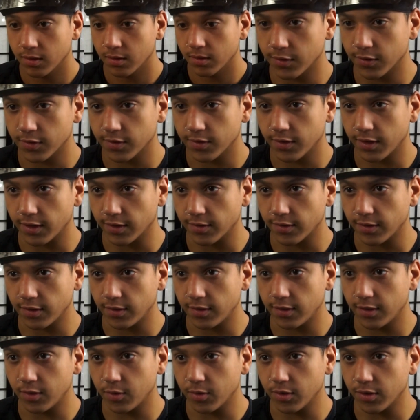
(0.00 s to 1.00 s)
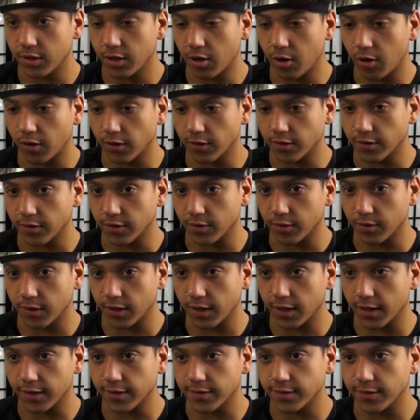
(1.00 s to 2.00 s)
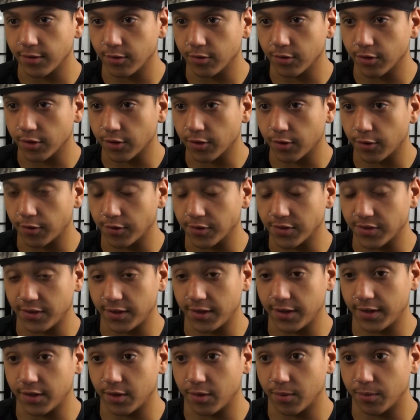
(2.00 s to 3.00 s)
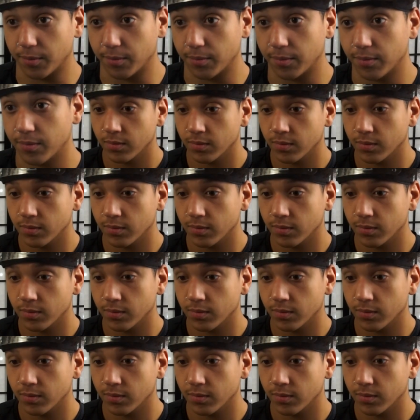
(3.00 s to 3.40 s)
Just like they did with Naruto, they had to seal the curse in them.